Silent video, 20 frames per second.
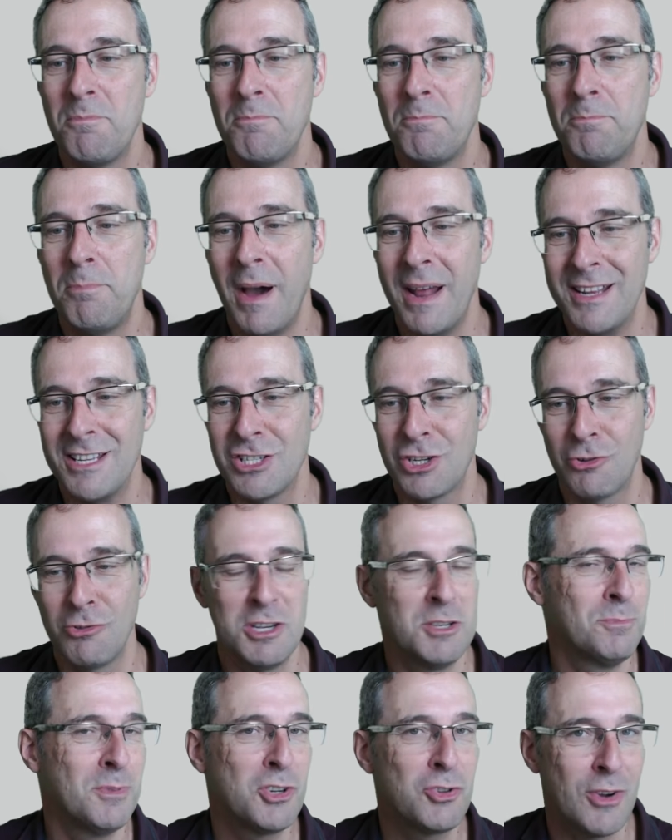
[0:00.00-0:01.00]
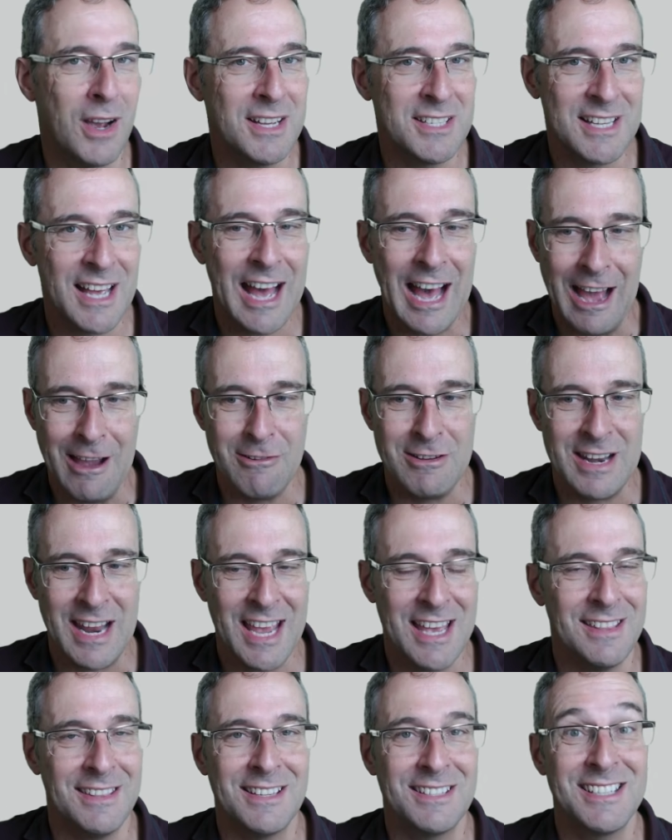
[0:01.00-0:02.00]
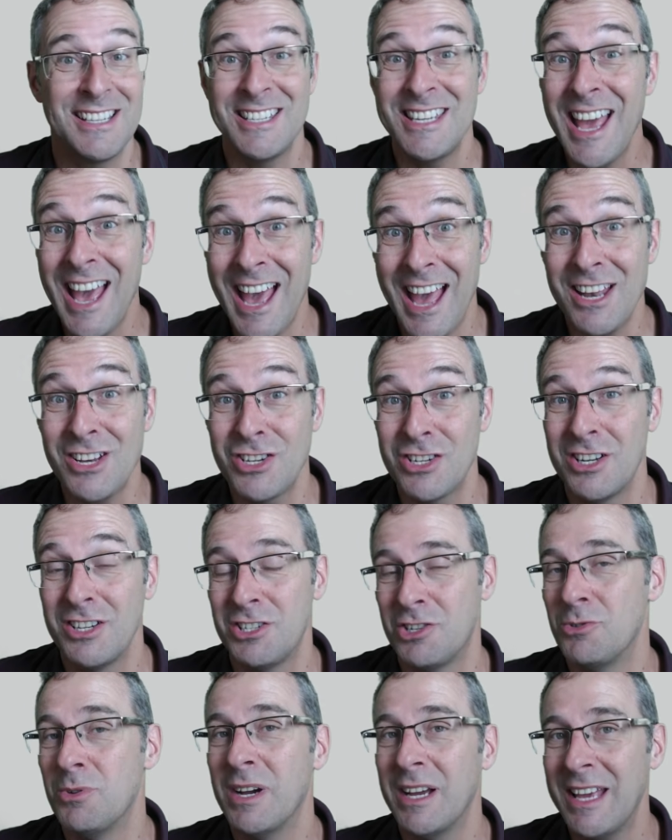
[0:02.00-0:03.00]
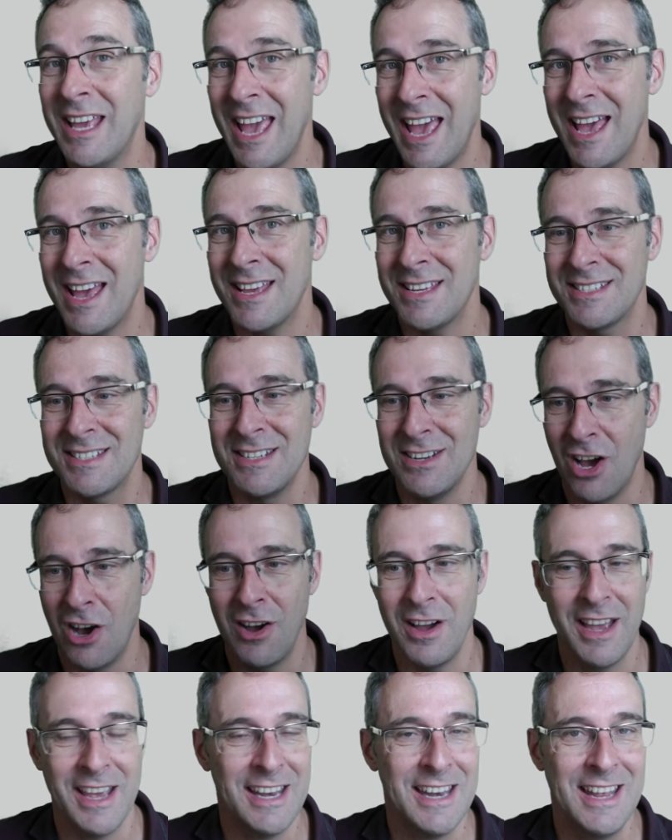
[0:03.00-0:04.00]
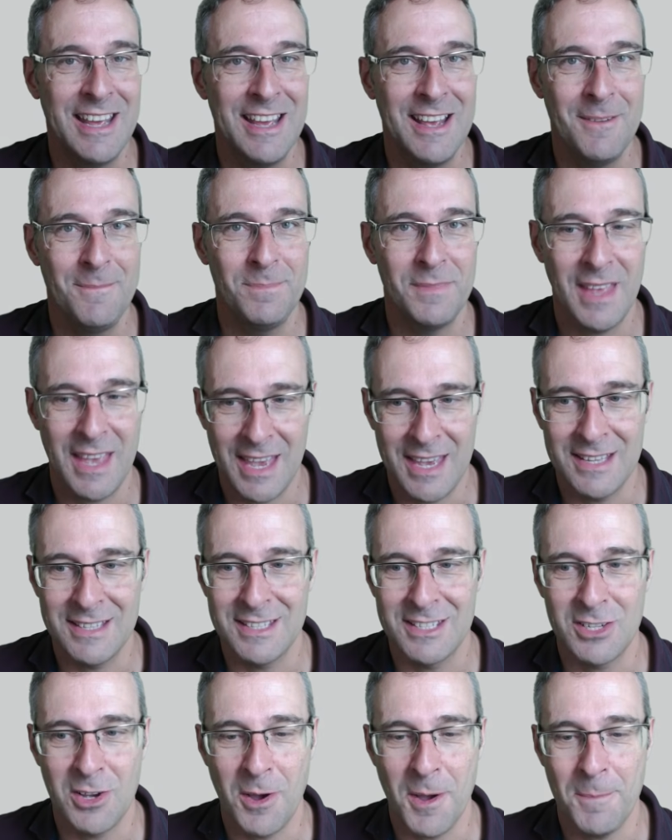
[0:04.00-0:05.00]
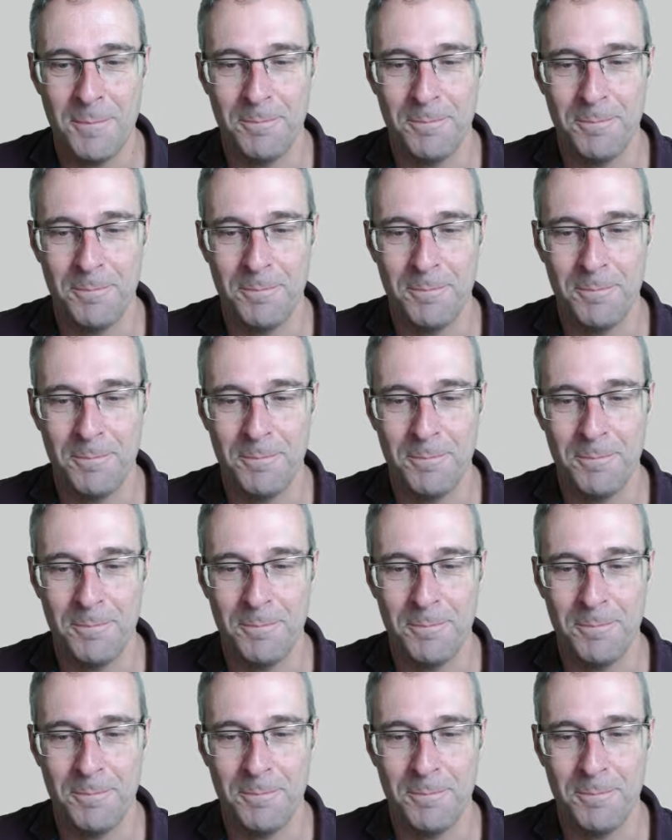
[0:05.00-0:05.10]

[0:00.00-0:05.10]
but it's CRISPR tracer RNA that's attached to a Cas9 enzyme.